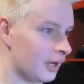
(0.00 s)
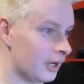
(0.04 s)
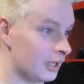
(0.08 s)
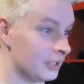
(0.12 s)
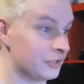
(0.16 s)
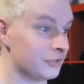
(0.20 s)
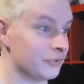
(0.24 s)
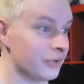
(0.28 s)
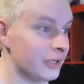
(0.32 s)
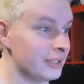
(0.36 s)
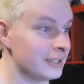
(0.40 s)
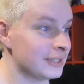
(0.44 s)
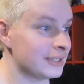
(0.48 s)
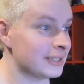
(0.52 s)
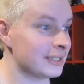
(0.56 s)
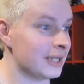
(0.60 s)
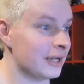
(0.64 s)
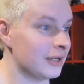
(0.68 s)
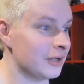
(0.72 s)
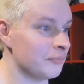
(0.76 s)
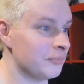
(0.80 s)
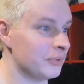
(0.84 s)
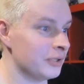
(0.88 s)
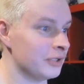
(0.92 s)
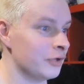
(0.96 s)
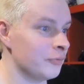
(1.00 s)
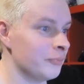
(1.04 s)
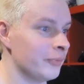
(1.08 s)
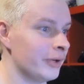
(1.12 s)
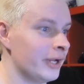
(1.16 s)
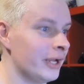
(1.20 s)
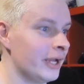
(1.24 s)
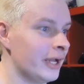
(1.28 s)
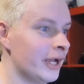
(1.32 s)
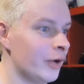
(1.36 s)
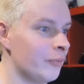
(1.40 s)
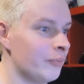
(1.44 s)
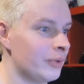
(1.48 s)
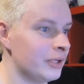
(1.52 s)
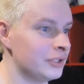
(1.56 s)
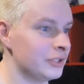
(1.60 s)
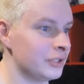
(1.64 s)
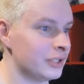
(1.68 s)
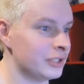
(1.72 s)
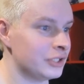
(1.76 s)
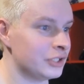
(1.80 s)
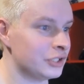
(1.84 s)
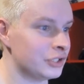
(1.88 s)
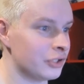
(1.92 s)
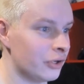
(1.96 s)
I tried to start it, but no matter how much
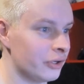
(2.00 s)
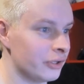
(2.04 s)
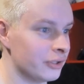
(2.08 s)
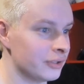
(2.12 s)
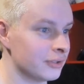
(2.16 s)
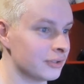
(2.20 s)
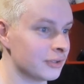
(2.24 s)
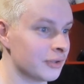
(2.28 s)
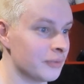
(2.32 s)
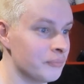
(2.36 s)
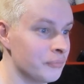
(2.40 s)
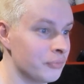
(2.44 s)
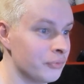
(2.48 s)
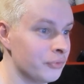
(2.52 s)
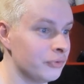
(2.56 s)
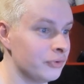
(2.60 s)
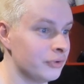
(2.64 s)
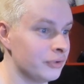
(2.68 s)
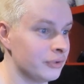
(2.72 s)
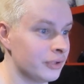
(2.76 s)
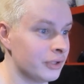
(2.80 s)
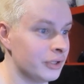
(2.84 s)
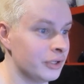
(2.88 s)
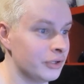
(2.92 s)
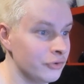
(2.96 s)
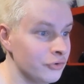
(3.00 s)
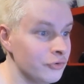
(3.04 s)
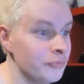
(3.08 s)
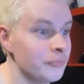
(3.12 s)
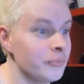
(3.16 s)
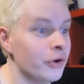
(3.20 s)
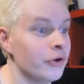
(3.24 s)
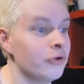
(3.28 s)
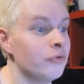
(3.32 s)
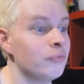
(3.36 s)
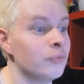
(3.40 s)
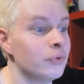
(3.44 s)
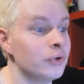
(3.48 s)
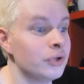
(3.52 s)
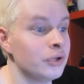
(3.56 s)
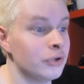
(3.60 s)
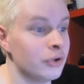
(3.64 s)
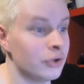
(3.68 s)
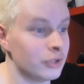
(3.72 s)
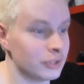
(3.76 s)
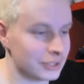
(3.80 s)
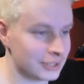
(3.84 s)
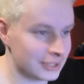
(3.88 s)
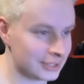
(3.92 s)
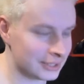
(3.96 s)
I shot at it, the new mode would
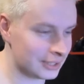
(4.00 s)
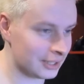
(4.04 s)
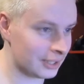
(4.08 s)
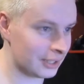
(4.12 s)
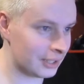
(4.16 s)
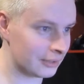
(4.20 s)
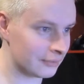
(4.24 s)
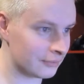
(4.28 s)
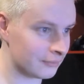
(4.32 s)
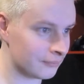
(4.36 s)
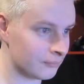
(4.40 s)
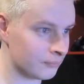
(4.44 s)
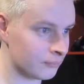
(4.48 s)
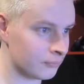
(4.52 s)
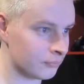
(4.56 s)
not start.